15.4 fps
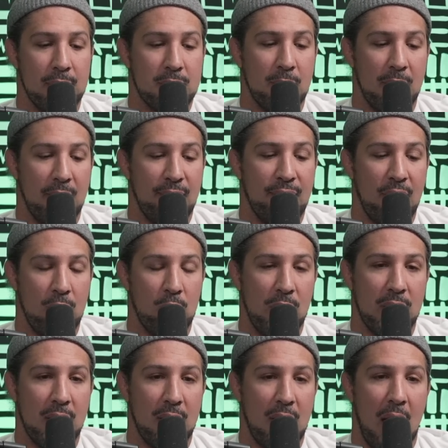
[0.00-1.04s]
It's gonna be a fun
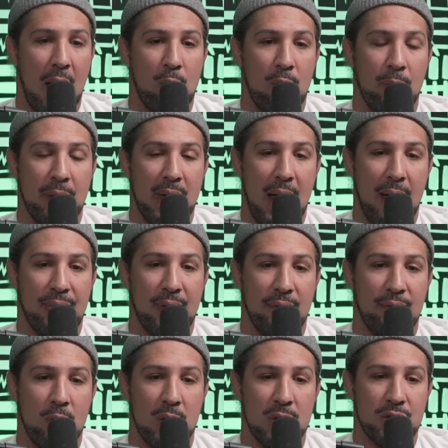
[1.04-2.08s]
weekend. I will be out there
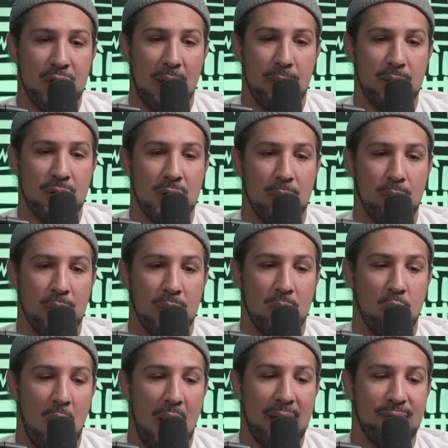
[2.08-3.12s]
for one championship
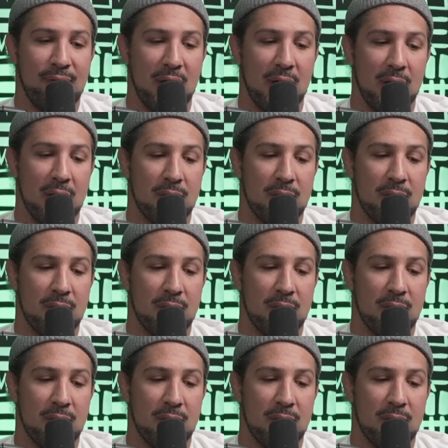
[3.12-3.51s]
with wifey.